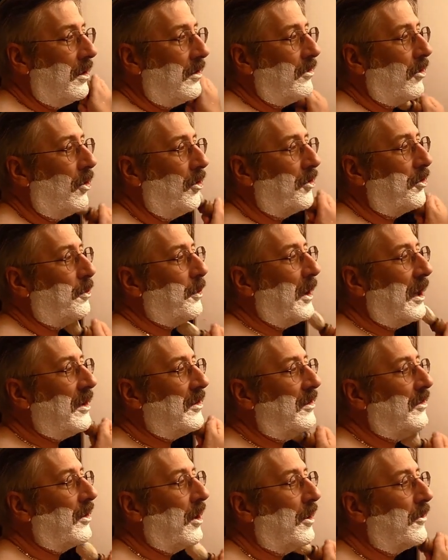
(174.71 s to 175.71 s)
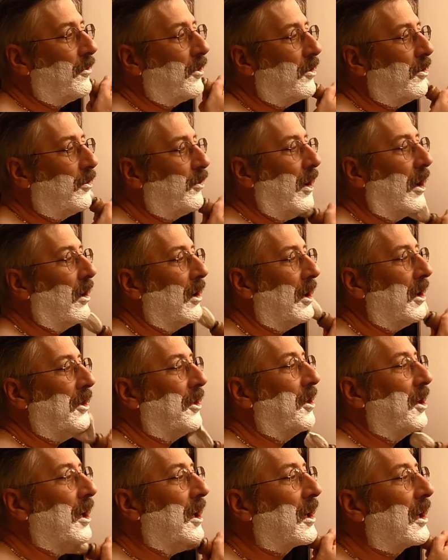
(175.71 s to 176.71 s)
This Old Spice stuff is
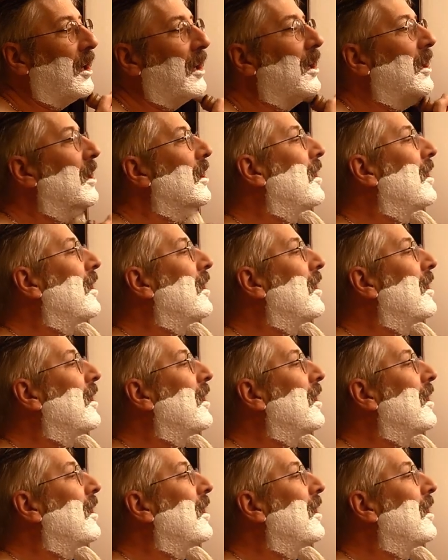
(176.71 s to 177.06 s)
fairly thick.